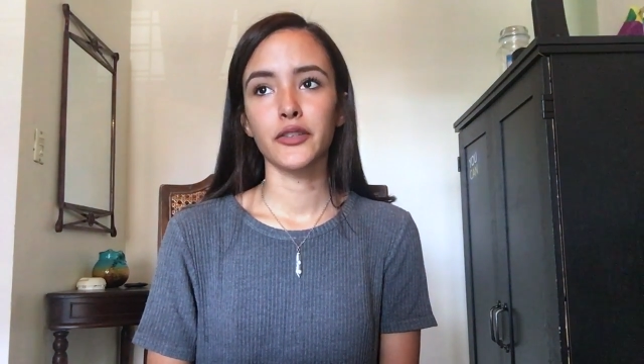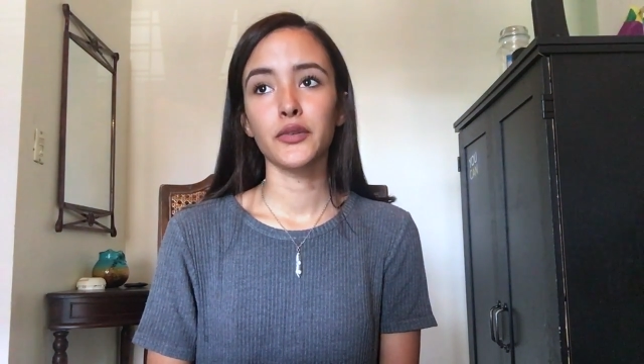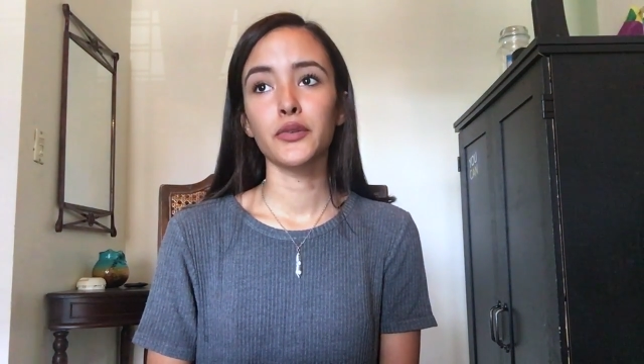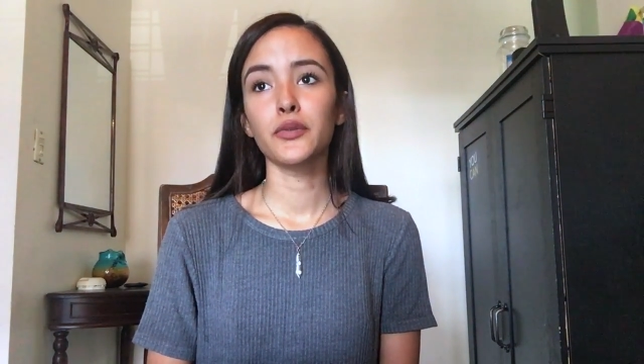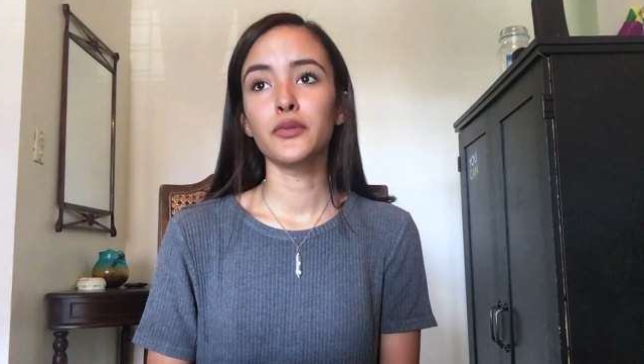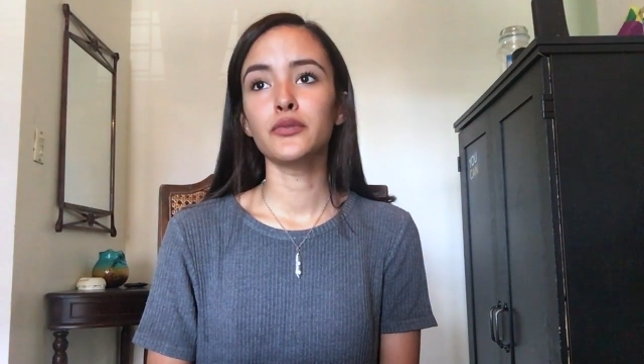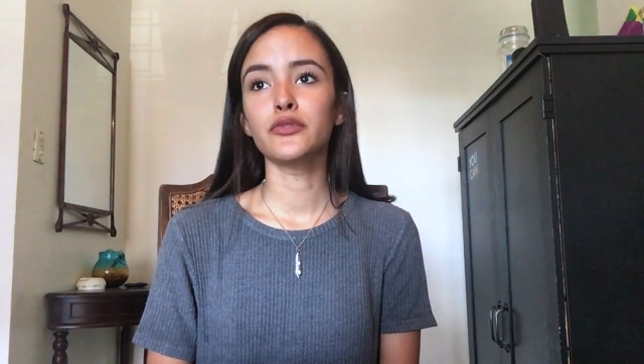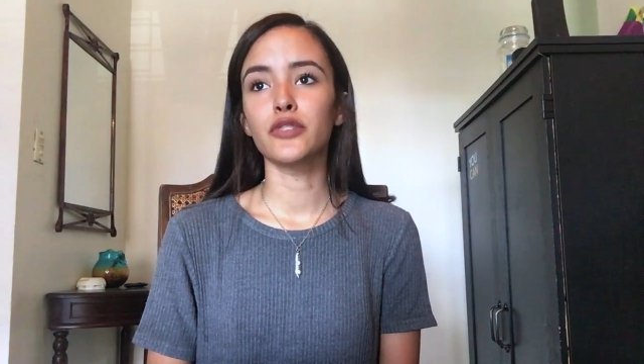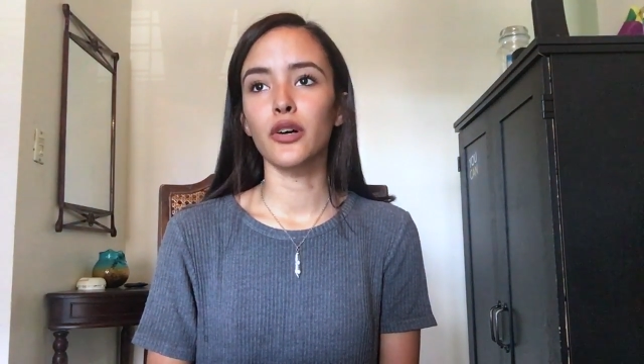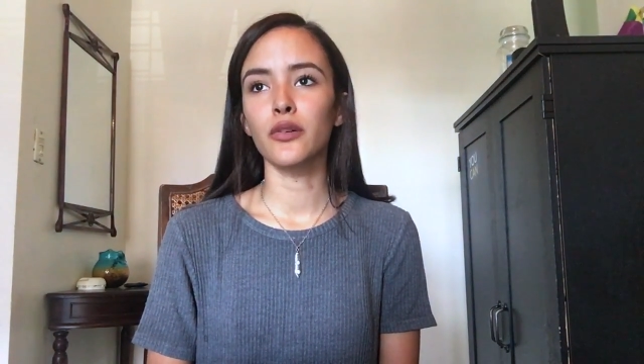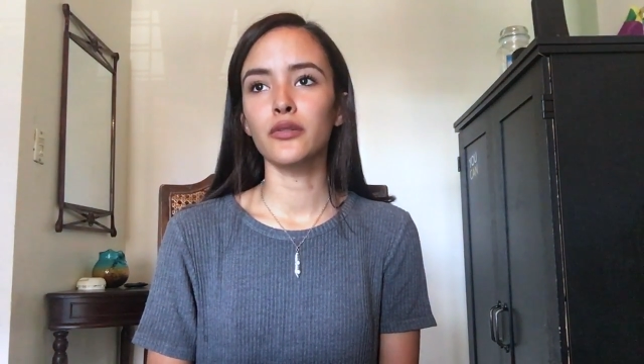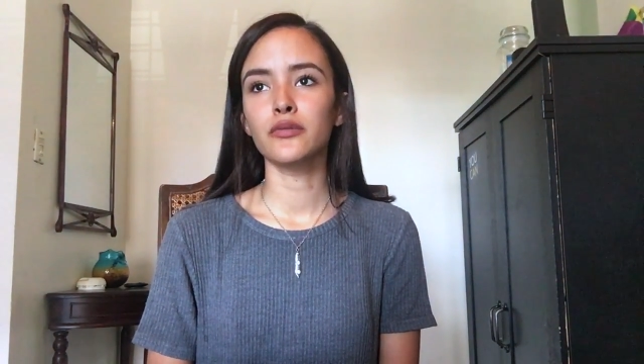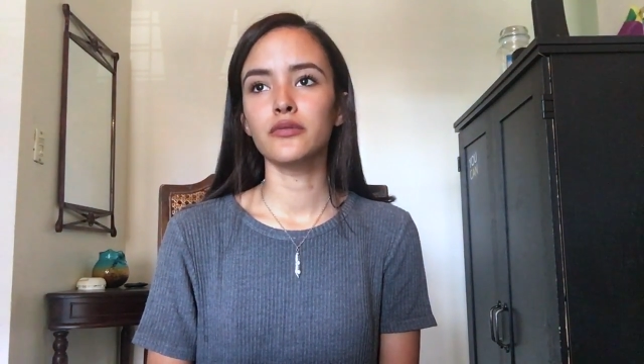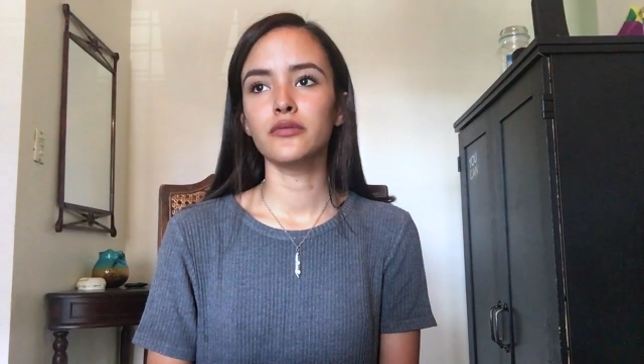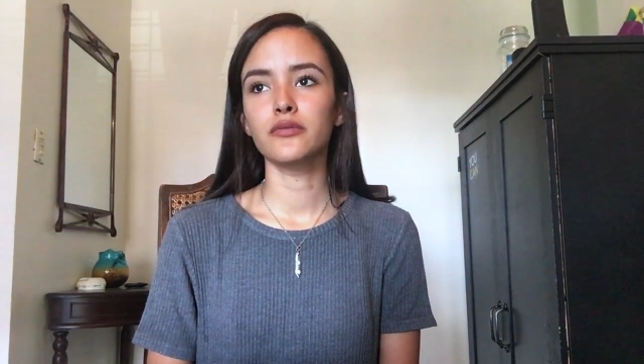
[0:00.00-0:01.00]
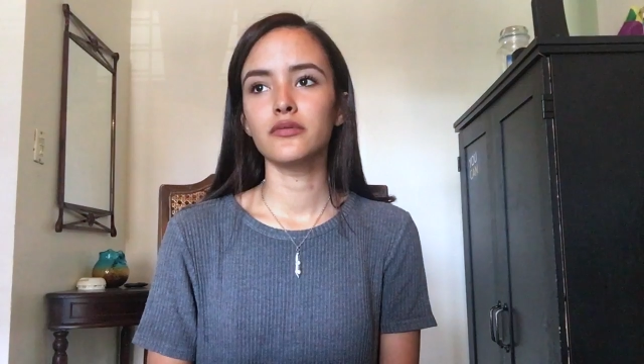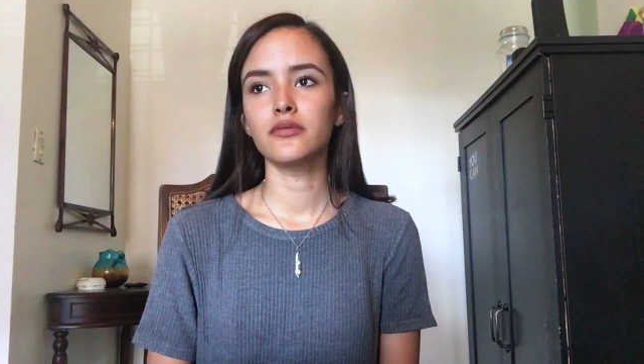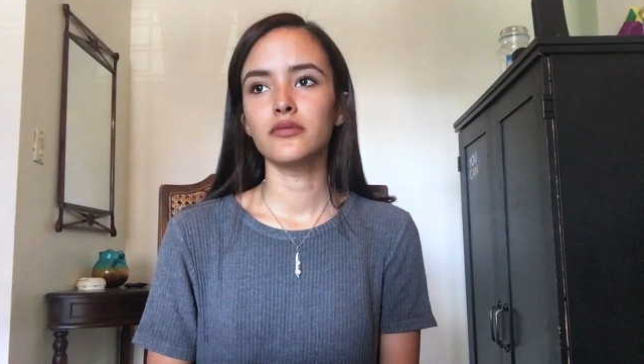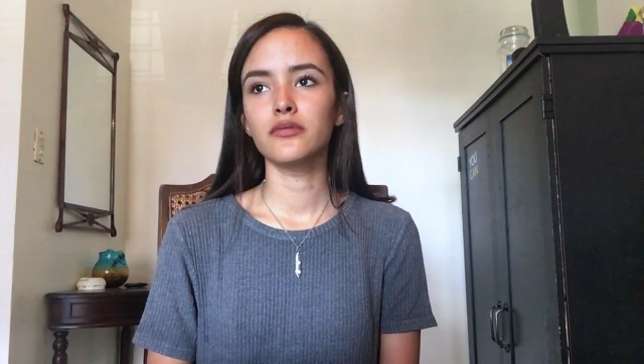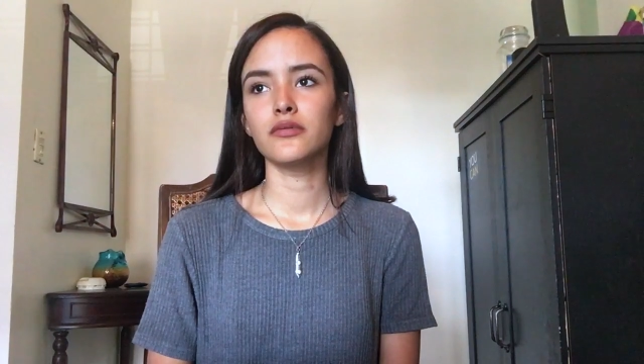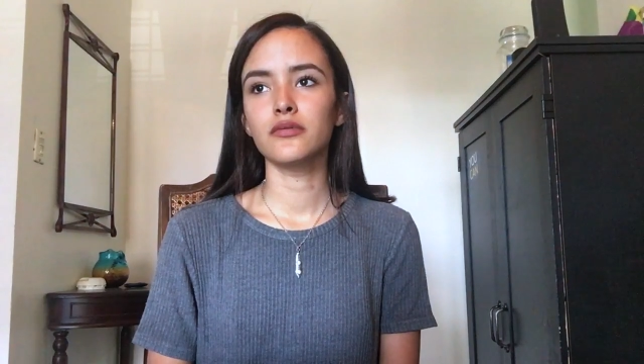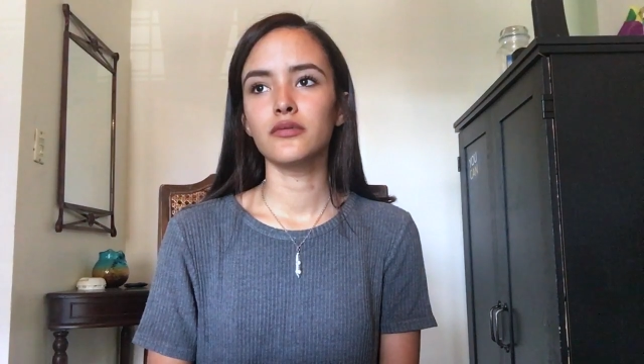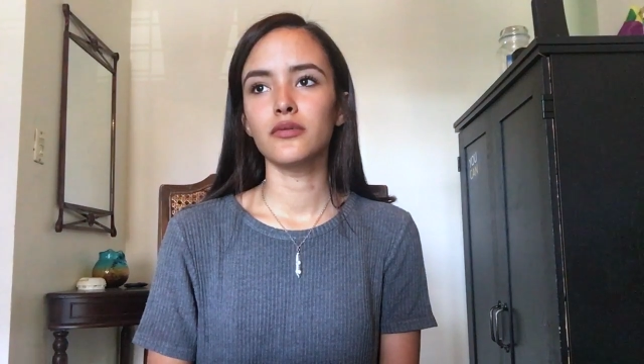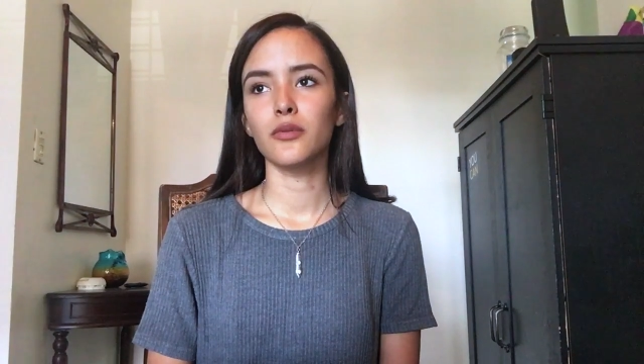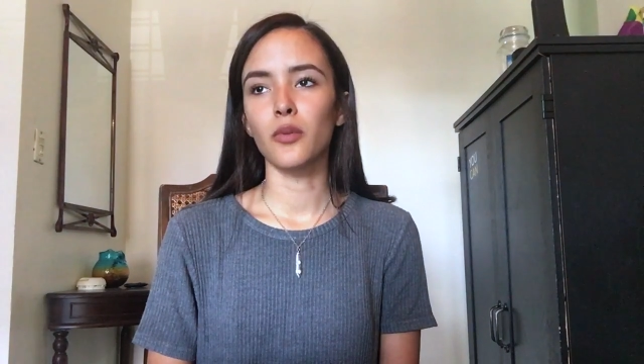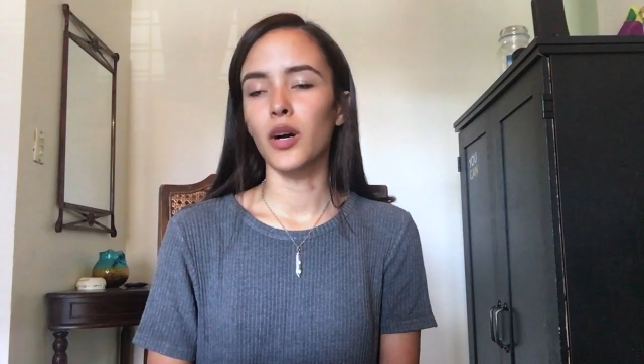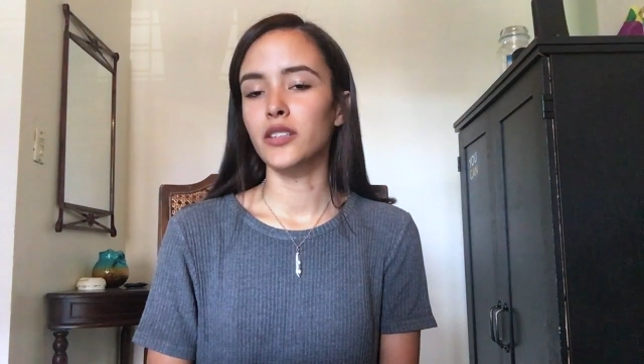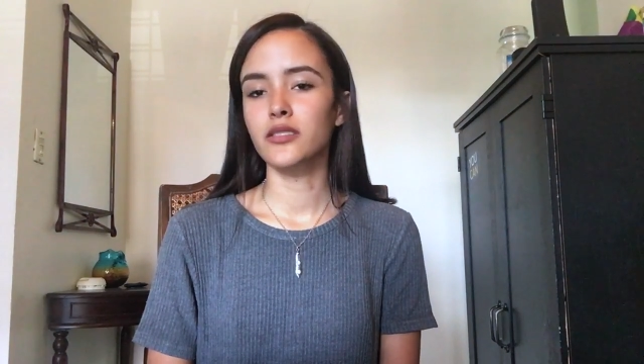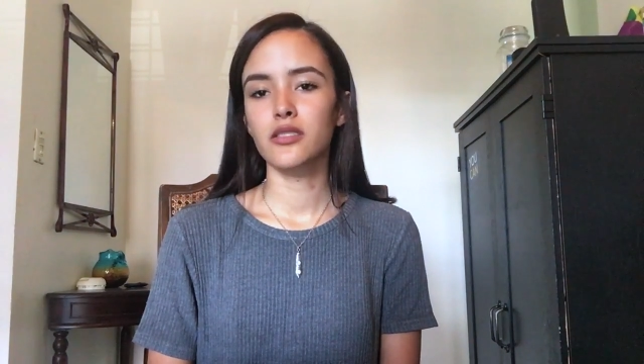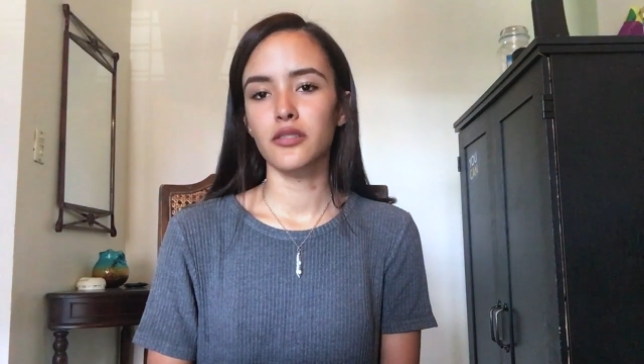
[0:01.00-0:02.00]
you don't
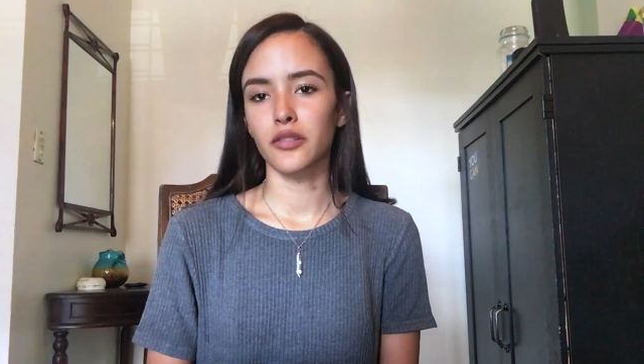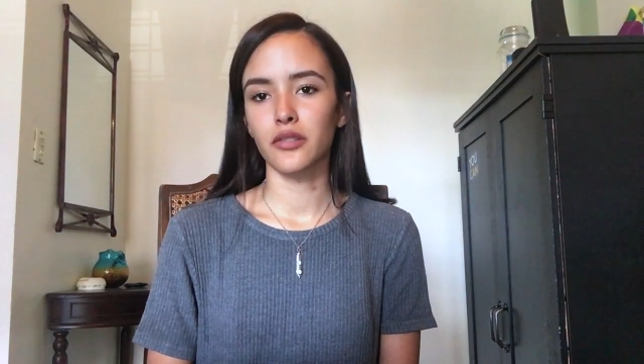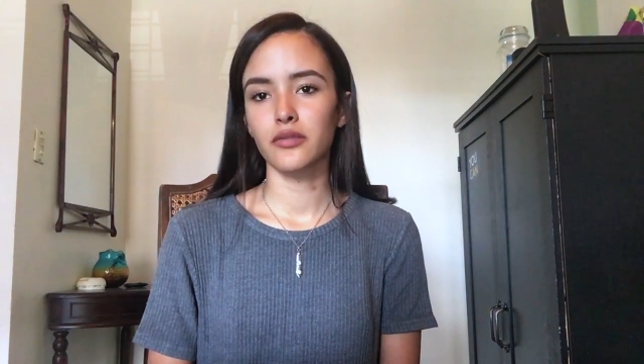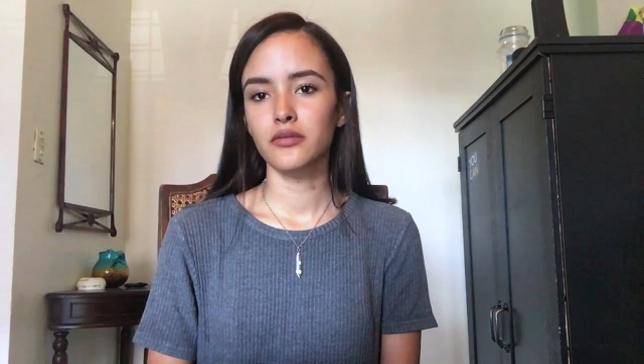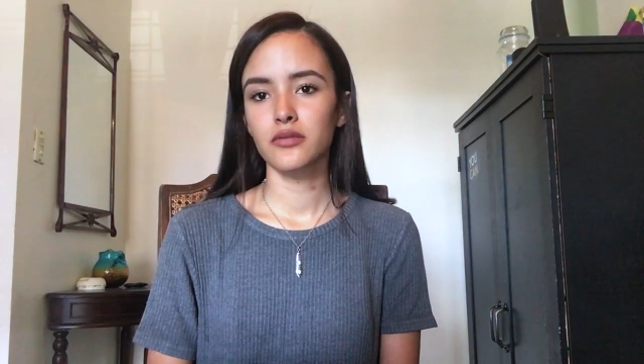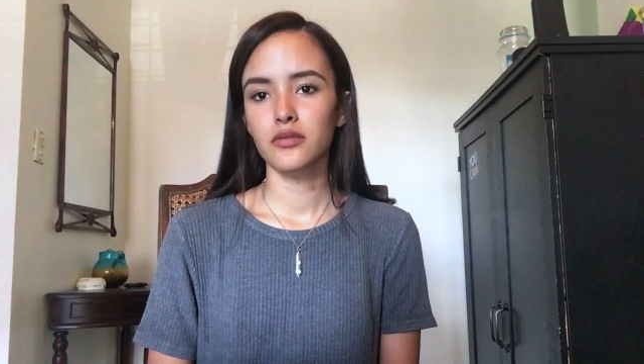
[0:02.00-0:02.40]
want to.